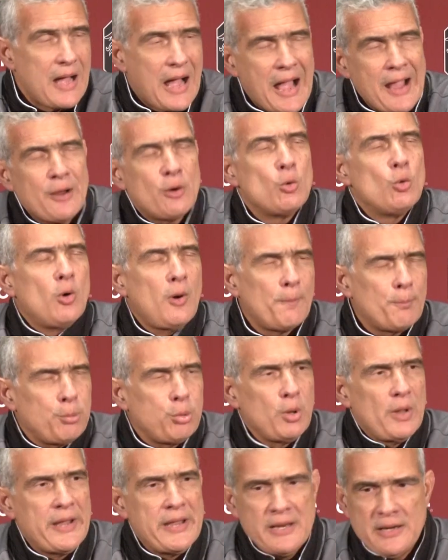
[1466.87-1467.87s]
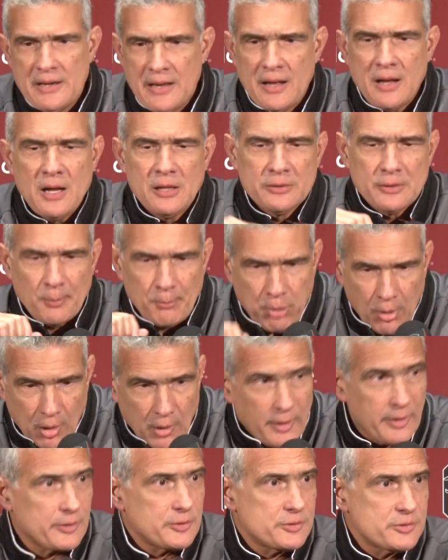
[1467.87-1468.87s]
I grew up playing on the
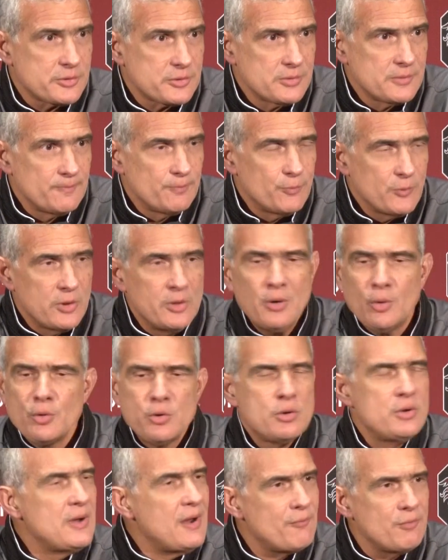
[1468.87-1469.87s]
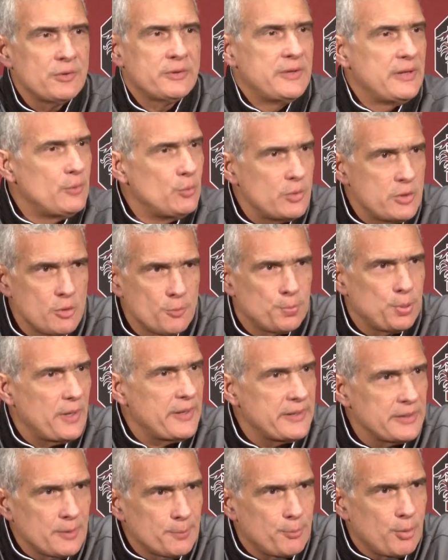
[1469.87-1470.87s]
parks. You know what you never did when you
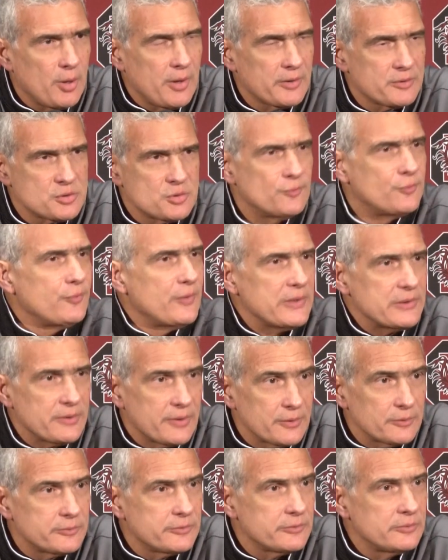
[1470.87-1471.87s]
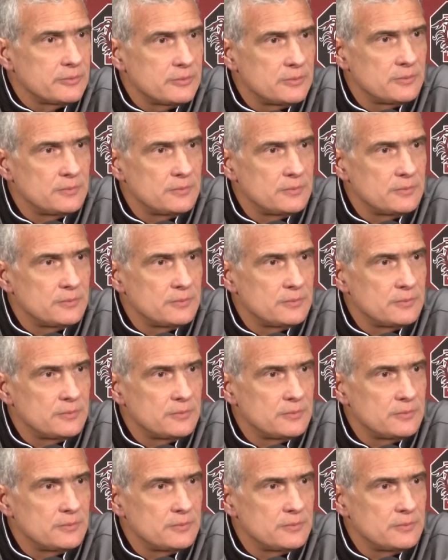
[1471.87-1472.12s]
played at the park? Shoot free throws.